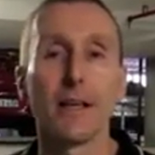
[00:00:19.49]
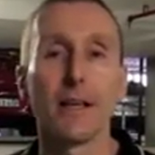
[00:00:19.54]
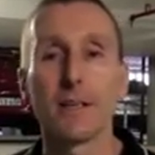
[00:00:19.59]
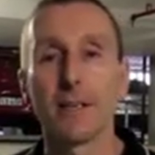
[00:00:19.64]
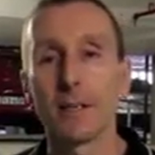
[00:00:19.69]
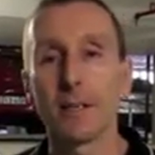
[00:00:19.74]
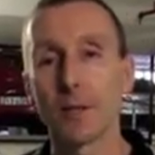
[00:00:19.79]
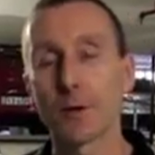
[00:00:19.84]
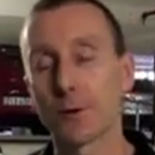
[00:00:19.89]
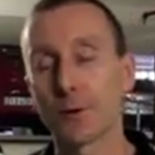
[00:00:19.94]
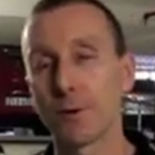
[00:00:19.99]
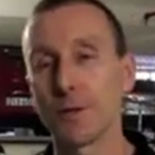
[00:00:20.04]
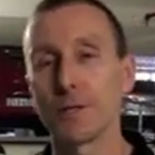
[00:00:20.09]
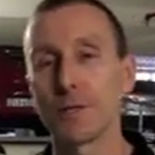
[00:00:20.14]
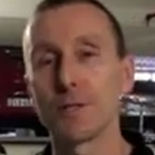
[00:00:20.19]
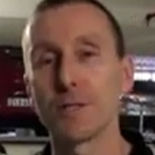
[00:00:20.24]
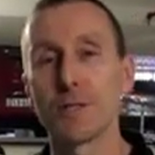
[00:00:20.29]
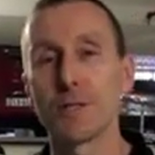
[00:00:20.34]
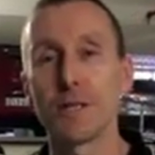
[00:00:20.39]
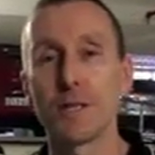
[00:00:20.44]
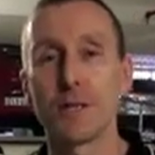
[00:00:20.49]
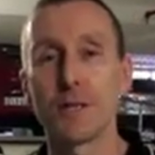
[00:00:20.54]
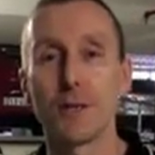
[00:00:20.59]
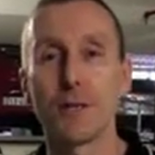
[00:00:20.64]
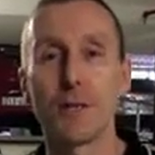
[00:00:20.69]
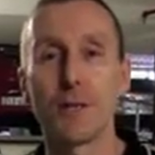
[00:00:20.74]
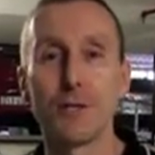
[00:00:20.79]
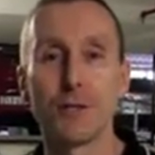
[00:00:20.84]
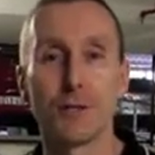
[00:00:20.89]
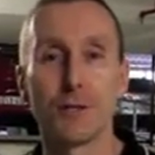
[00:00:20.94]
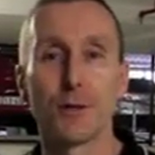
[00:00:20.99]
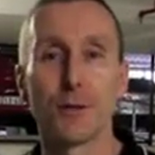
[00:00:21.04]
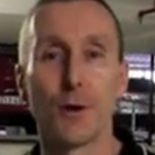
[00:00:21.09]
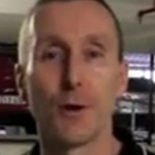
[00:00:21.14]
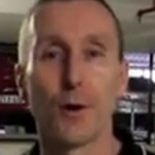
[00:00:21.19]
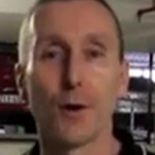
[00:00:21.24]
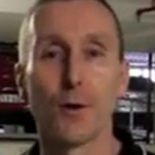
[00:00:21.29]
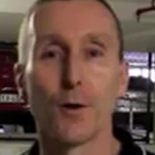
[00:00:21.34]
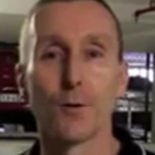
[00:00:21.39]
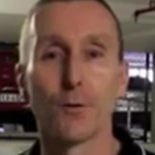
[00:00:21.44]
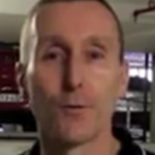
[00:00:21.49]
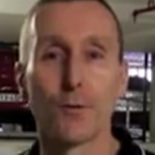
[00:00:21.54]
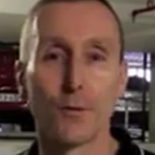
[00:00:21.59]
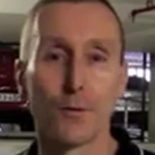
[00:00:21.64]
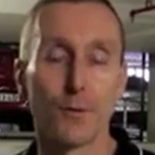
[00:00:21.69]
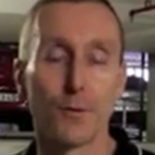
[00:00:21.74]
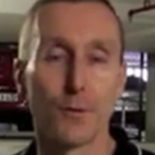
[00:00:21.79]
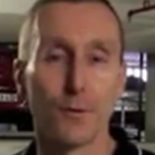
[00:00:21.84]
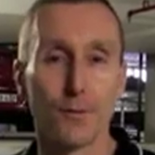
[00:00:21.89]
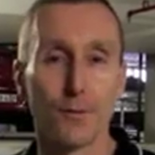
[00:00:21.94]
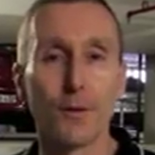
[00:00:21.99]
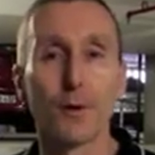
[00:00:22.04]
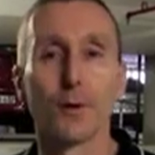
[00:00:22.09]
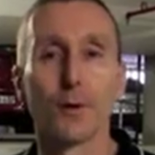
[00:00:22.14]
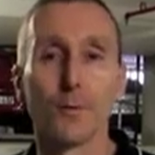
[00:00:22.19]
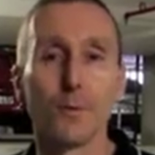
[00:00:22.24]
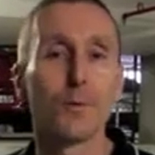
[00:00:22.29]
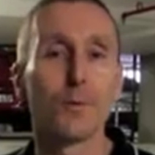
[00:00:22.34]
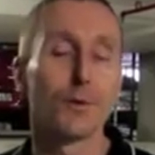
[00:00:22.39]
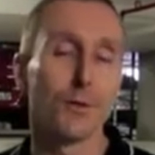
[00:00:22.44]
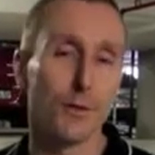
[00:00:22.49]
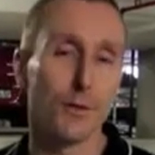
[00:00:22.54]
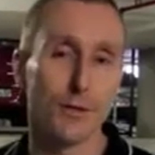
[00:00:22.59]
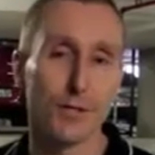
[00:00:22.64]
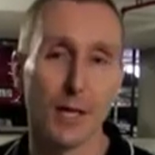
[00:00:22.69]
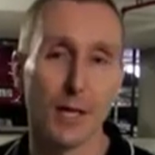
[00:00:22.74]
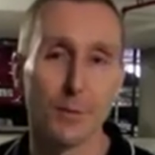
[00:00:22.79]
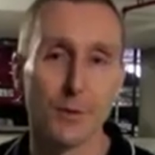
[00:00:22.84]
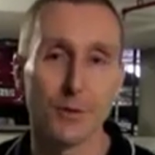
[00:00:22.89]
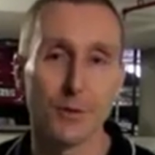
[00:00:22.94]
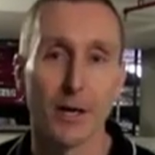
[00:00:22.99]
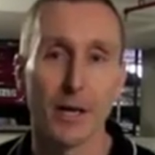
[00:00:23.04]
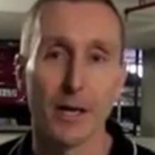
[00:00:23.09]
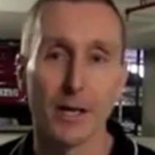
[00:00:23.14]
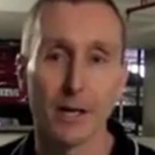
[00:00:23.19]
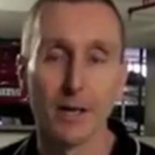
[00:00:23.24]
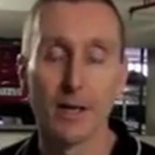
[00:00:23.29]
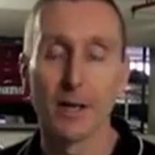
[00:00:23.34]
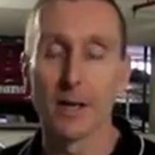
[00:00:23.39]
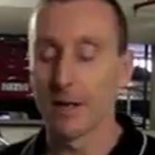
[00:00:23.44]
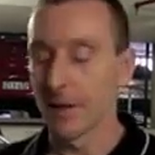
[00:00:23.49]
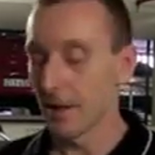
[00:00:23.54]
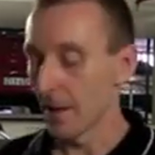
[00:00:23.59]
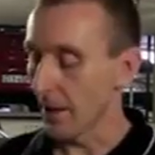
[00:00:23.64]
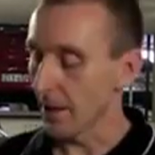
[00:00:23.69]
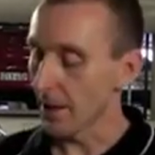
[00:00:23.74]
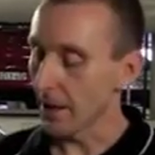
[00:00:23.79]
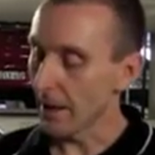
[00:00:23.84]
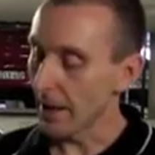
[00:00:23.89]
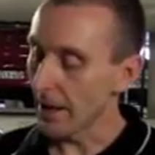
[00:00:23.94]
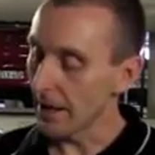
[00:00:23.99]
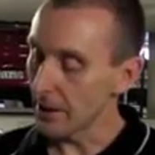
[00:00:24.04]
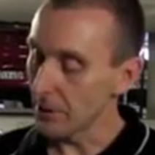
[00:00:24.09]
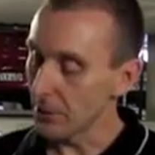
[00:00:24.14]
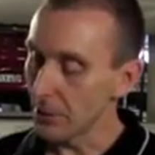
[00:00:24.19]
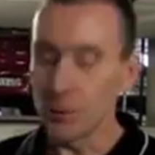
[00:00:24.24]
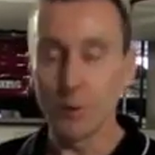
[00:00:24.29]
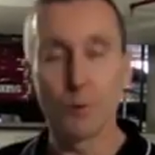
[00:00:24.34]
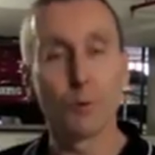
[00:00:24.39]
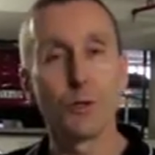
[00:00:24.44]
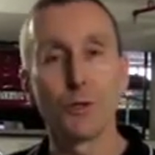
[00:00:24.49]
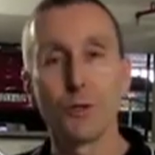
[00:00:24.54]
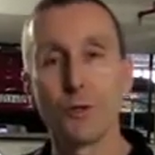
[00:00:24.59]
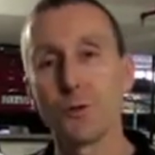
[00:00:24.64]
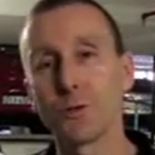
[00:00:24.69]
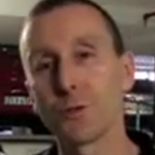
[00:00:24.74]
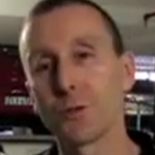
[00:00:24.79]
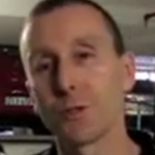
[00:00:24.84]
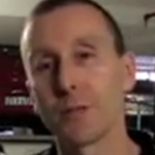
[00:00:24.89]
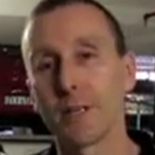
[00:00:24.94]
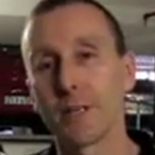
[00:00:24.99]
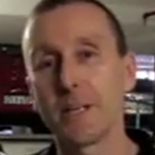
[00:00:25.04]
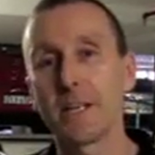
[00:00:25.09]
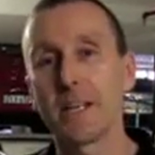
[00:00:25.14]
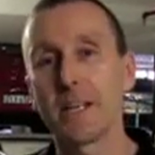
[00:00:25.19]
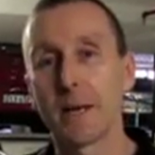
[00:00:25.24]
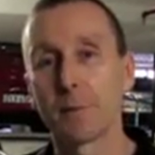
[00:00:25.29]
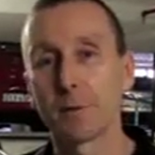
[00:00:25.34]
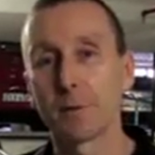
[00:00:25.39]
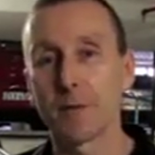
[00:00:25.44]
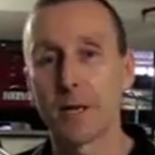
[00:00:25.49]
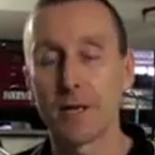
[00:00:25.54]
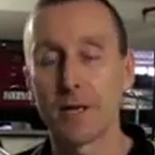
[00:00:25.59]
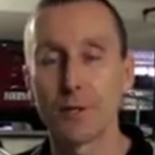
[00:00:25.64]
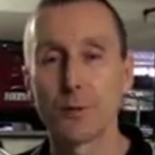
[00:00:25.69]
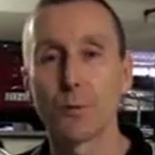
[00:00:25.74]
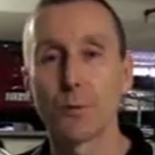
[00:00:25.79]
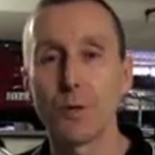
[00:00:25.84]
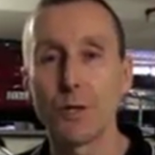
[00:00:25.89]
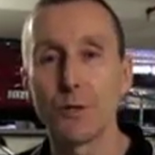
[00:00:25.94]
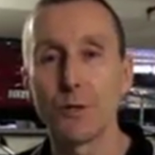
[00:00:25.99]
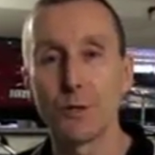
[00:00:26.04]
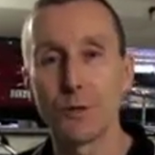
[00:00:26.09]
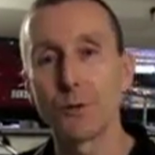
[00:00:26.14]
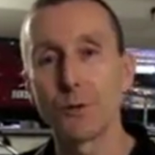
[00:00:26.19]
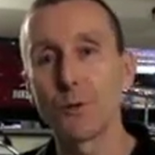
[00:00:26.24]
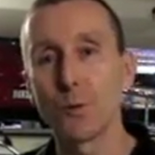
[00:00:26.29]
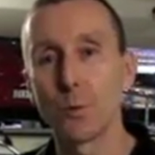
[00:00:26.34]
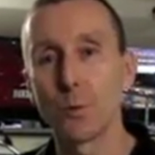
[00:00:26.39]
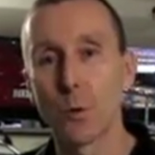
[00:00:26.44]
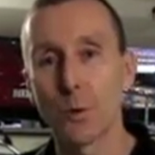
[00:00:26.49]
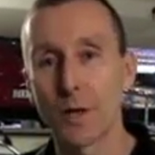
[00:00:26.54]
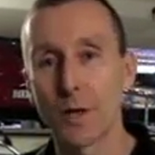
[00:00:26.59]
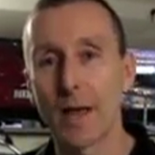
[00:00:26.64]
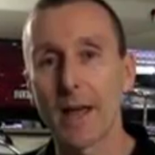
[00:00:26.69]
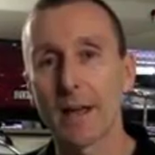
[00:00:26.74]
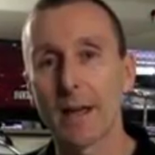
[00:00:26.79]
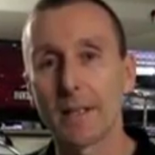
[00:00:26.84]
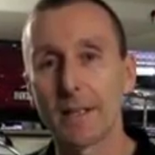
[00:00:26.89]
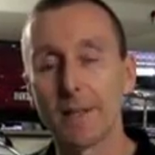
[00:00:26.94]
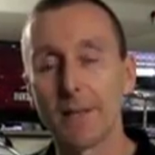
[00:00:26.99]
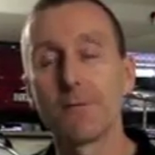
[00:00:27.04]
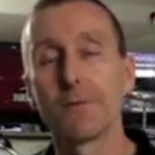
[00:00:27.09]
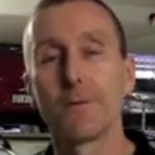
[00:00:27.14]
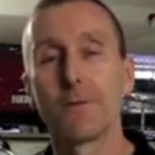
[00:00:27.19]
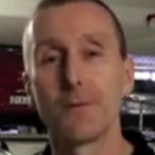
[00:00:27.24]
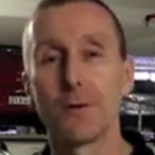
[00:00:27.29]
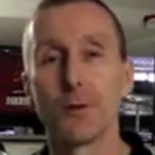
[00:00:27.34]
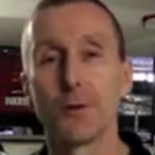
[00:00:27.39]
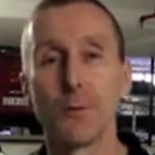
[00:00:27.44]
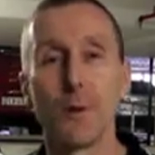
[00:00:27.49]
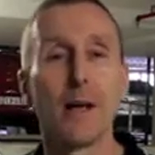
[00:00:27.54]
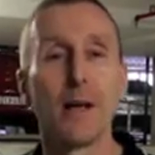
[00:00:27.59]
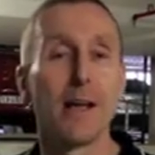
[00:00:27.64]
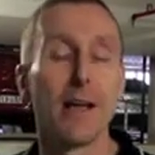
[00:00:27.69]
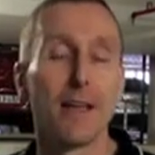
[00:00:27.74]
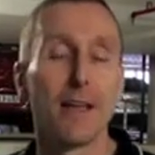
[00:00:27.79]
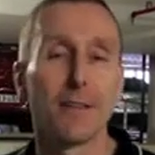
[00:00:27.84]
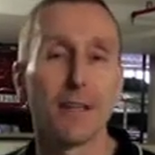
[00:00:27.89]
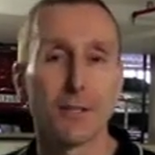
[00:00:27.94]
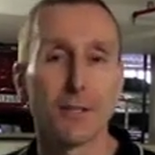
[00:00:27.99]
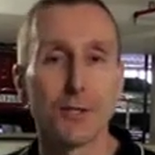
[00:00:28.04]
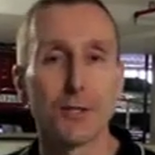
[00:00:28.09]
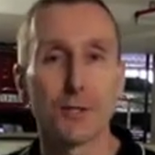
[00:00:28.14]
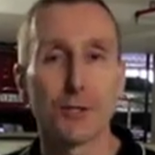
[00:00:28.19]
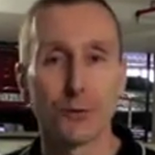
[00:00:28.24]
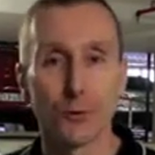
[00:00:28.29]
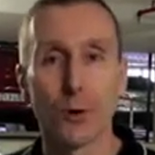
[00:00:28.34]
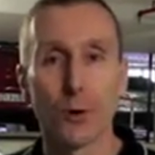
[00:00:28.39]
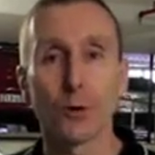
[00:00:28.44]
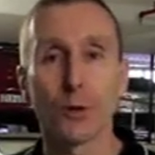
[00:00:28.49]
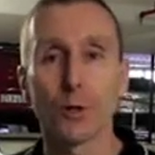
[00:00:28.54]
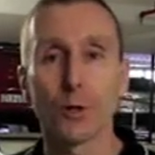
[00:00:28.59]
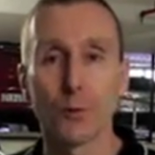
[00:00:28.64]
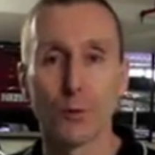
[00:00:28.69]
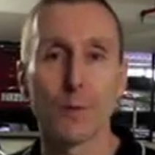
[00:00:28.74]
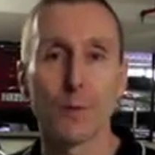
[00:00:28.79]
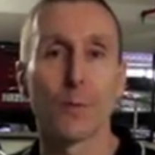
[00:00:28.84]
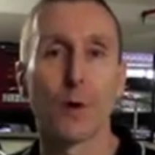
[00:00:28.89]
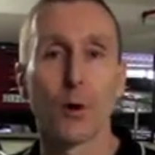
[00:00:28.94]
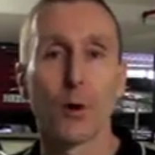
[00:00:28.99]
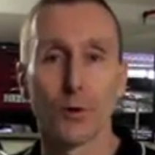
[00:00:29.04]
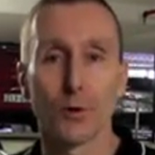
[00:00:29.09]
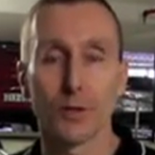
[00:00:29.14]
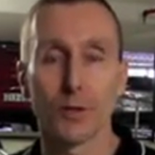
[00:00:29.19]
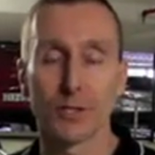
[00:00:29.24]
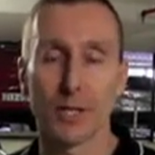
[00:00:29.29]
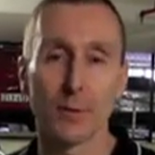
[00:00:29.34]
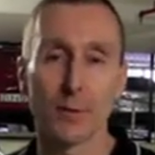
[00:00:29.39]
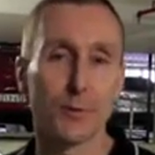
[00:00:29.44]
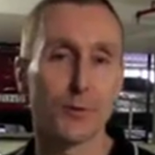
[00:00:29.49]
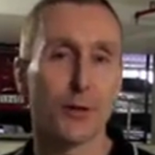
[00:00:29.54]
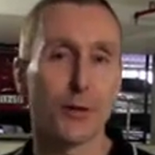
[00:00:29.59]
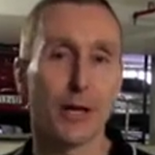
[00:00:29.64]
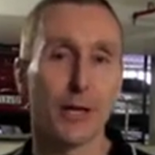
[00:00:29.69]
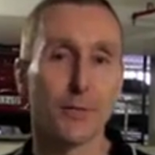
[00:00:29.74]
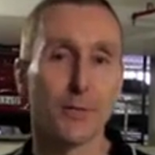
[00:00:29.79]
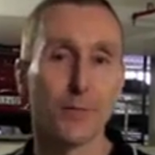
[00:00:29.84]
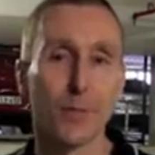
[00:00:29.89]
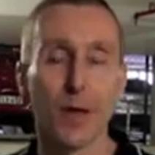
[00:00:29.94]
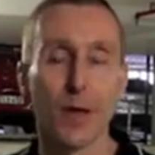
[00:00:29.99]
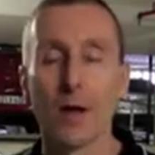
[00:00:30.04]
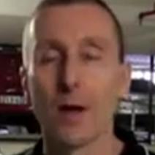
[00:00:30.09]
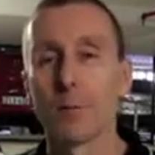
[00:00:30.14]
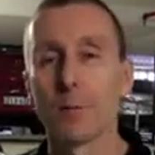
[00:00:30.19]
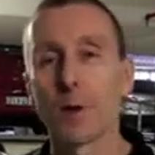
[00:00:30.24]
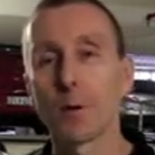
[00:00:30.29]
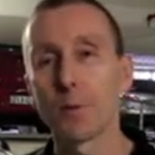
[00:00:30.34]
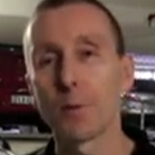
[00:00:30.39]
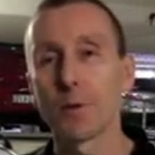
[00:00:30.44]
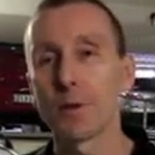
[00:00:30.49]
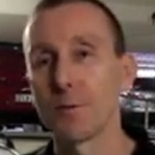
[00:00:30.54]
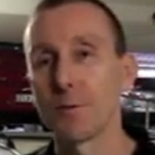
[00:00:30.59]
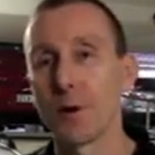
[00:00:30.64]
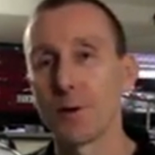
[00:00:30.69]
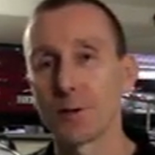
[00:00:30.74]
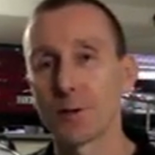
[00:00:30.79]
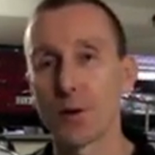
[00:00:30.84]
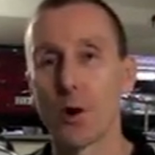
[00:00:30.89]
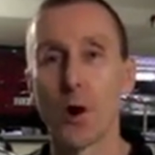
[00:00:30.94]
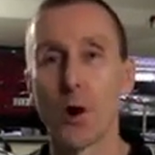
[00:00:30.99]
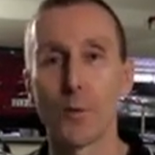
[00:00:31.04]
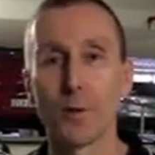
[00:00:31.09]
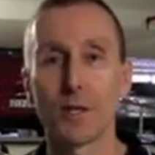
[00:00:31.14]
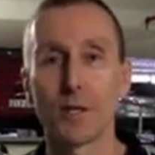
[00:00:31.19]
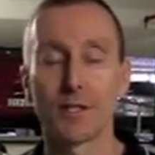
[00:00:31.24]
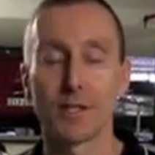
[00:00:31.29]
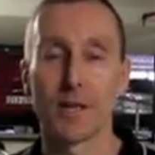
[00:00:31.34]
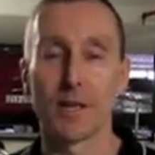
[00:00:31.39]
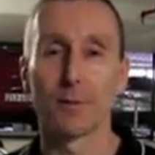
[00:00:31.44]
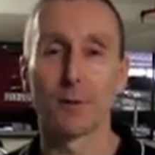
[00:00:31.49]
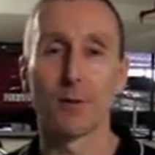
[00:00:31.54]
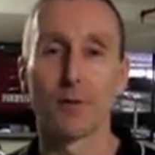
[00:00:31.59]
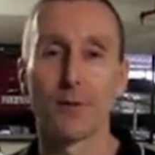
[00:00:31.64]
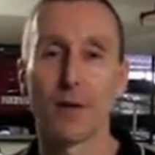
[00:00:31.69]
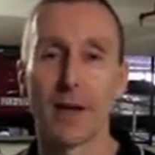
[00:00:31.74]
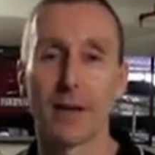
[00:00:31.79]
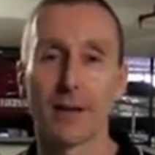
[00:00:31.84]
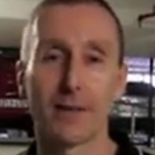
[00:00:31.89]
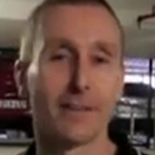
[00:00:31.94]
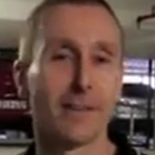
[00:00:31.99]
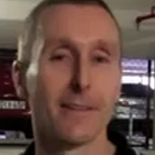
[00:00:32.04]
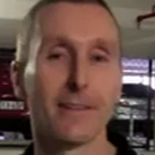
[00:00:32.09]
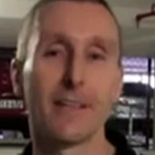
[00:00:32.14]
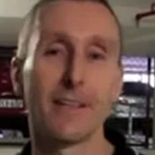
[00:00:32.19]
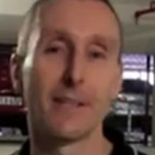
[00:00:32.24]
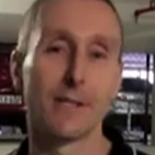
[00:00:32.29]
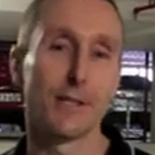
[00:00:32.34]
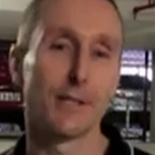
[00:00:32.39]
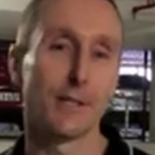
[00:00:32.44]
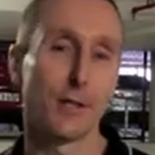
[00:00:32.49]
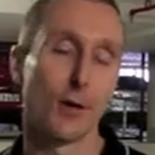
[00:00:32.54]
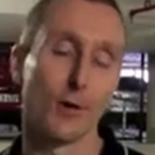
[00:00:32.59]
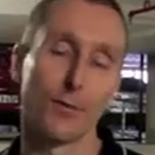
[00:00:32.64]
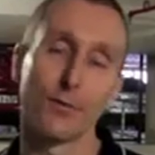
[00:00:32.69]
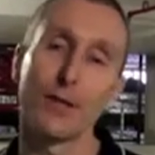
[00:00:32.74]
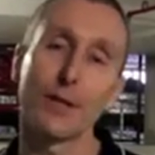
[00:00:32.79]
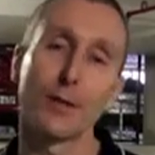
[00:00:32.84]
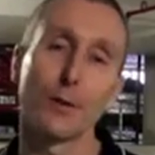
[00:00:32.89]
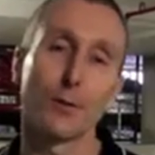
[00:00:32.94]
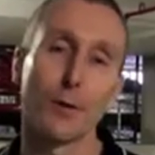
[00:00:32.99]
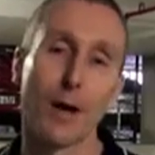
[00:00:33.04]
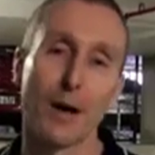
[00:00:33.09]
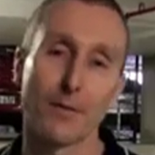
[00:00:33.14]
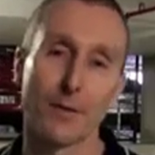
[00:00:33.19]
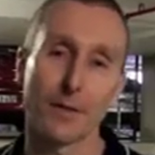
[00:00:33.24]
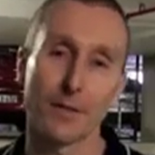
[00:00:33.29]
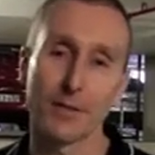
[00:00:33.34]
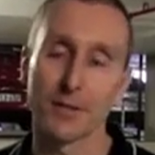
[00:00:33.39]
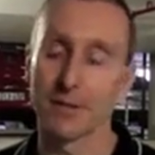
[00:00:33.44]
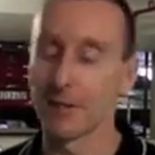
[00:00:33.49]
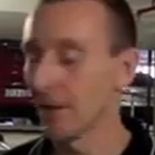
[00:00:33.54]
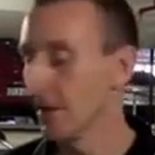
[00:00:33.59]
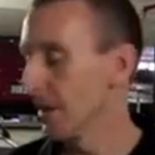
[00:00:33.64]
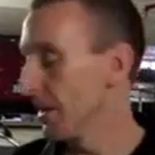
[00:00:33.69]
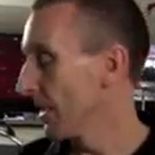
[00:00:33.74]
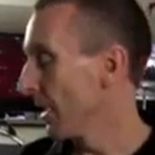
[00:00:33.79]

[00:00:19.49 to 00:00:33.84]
It increases the adhesion of the film to the substrate, and you would use it in any application where you do want to give the film that stronger grip onto the substrate. Probably the most common example of that is on vehicle graphics.